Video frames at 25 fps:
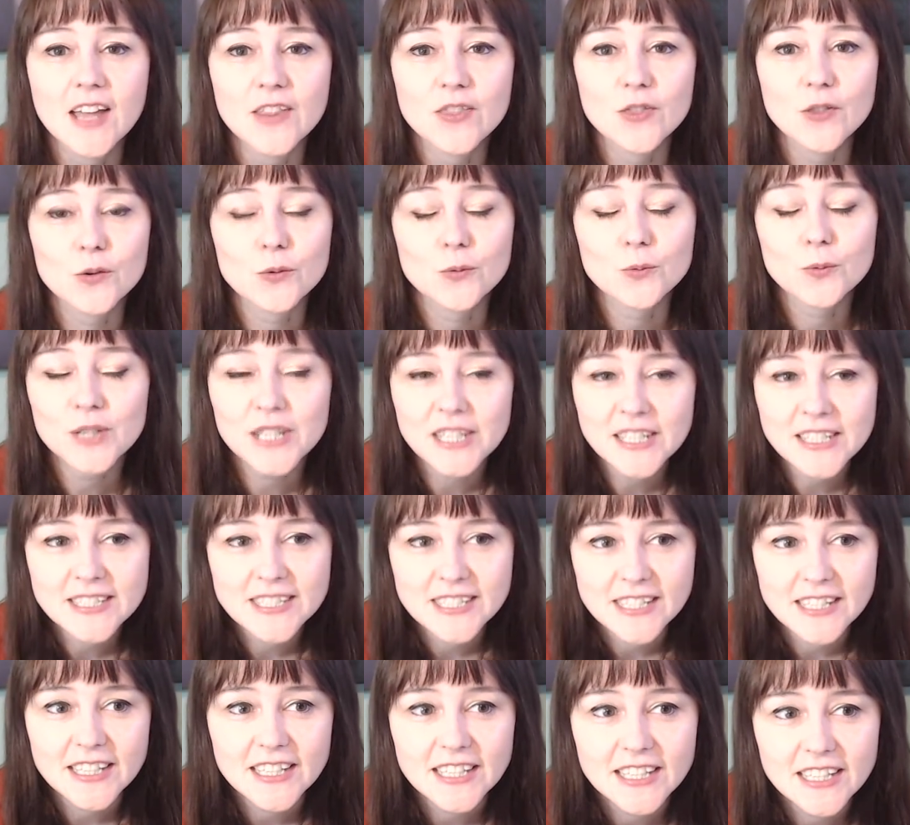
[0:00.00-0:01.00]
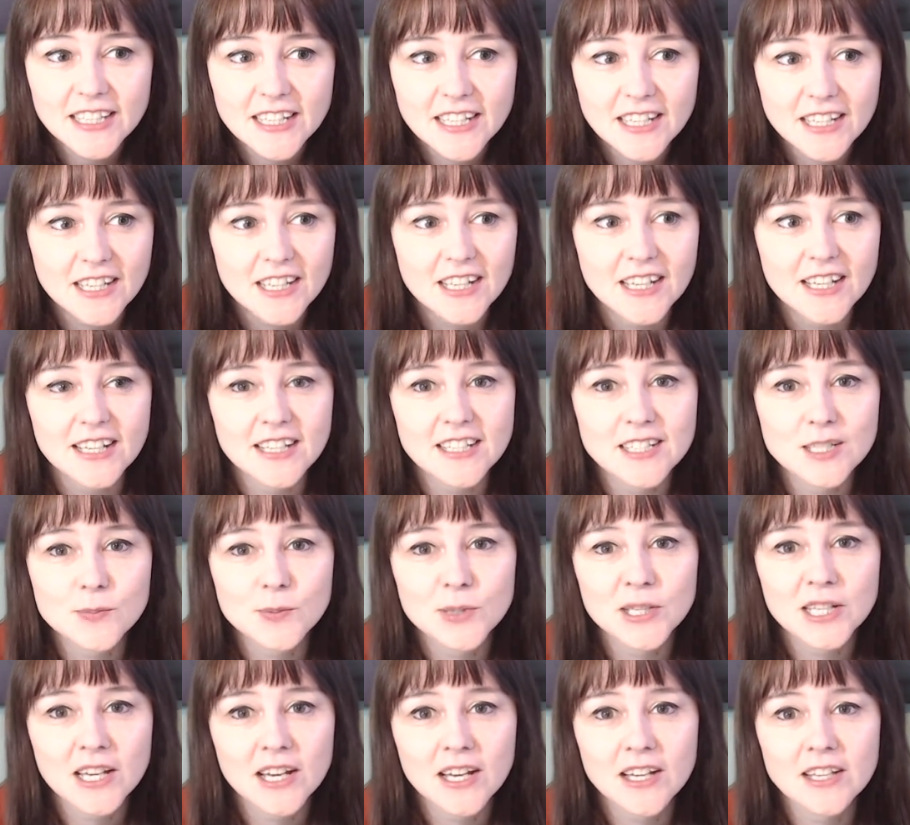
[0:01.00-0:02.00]
The reason is
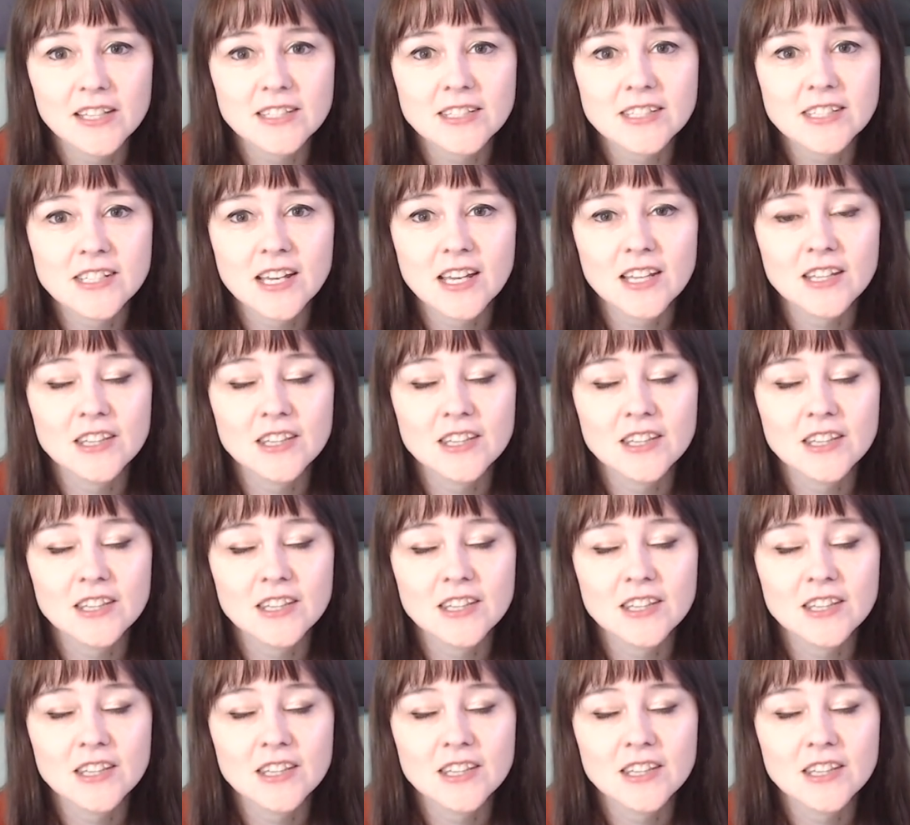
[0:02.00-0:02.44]
because